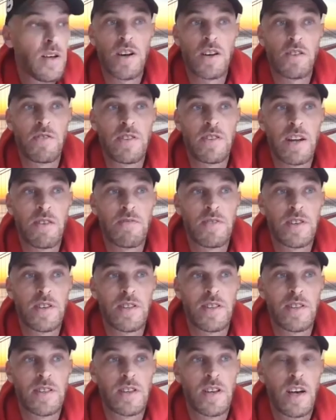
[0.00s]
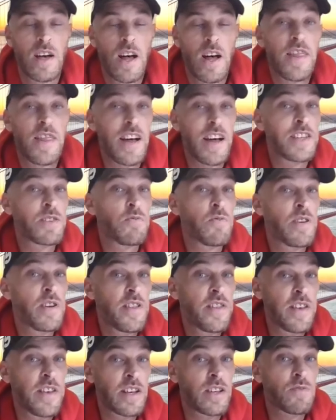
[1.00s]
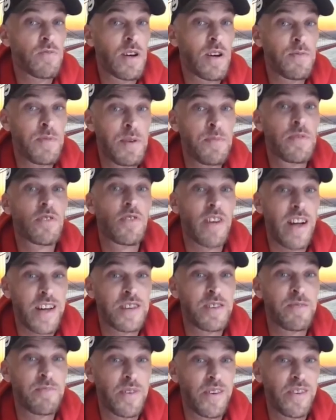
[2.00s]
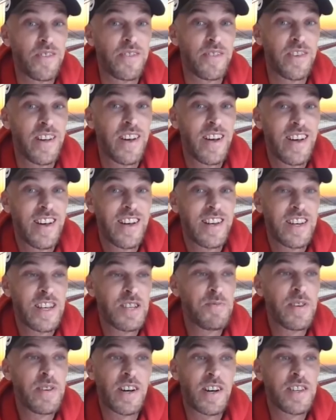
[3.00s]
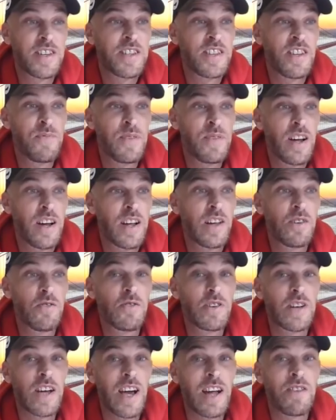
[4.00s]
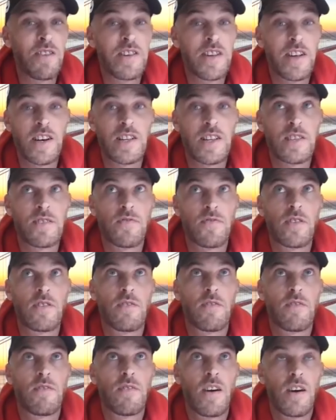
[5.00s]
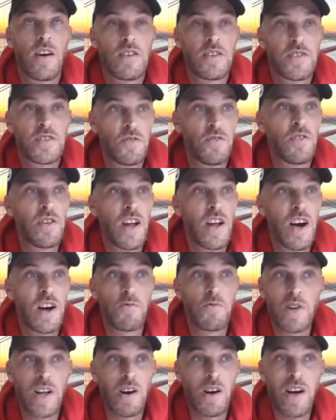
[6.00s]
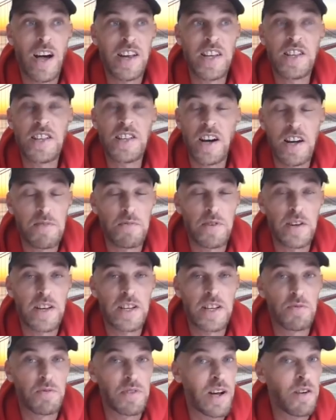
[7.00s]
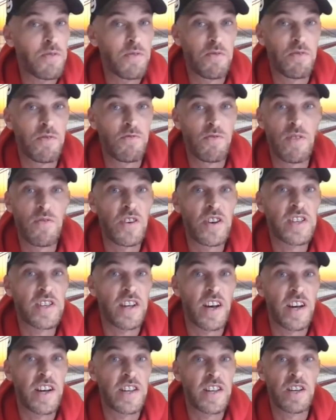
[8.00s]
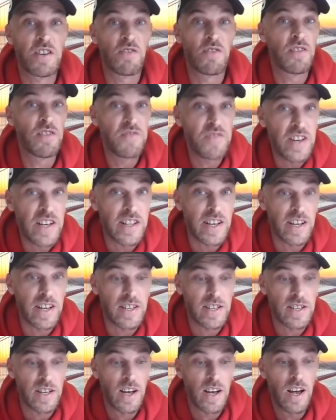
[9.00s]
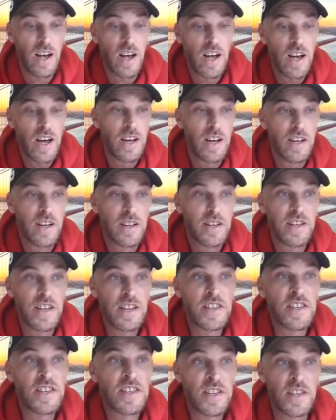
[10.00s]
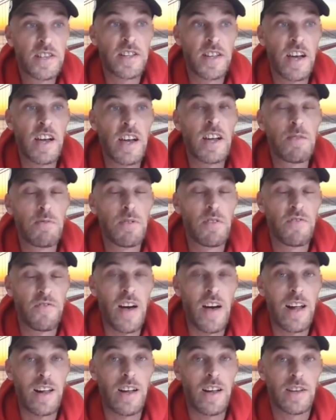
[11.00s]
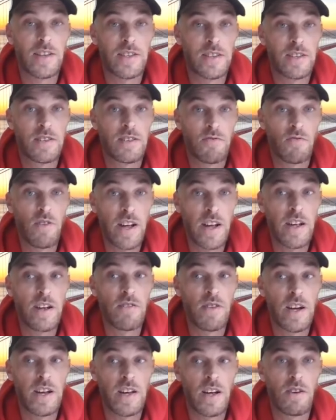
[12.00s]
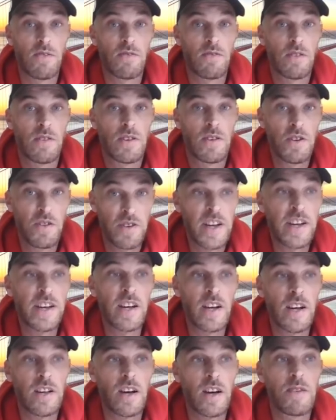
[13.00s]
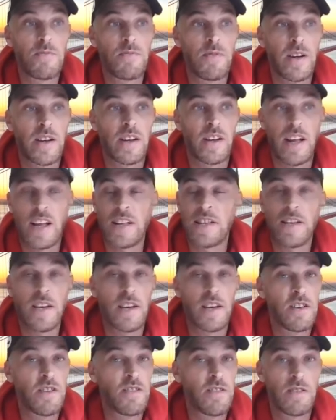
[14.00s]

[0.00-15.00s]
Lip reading: going to get results. That's one of the things why people crash and burn, is because they've been on low calorie diets for so long without any diet breaks, without reverse dieting or feed days. This is sustainable fat loss right here, right now. You're taking a diet break. That's it. You're